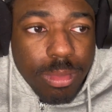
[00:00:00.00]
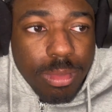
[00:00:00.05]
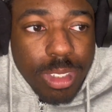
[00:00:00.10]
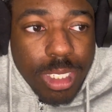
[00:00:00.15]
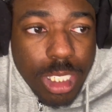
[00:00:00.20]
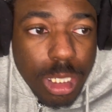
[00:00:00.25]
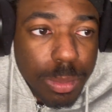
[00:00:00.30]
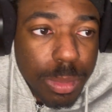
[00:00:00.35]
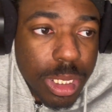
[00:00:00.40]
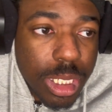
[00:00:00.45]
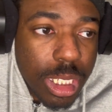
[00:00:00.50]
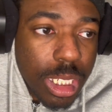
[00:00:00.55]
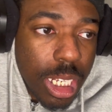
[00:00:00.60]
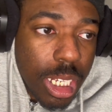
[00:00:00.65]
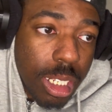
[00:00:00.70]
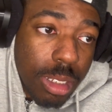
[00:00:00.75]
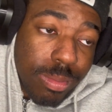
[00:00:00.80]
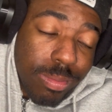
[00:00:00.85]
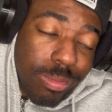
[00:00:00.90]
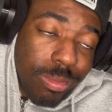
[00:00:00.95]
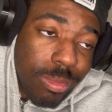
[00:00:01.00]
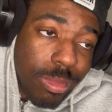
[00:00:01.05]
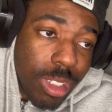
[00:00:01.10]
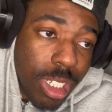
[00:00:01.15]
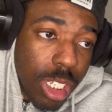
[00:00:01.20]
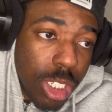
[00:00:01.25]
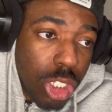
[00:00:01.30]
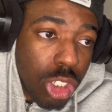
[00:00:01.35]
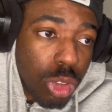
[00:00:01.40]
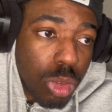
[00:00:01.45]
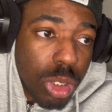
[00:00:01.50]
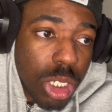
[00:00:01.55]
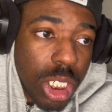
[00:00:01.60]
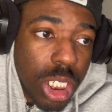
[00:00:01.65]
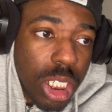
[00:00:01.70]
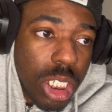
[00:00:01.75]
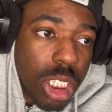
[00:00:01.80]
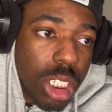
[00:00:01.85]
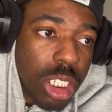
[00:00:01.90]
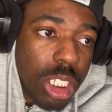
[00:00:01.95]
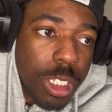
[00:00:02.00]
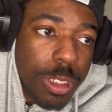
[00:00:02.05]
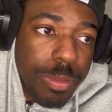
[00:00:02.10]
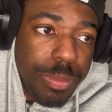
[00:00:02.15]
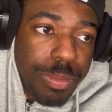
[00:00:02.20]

Simple as that. That's just what it is.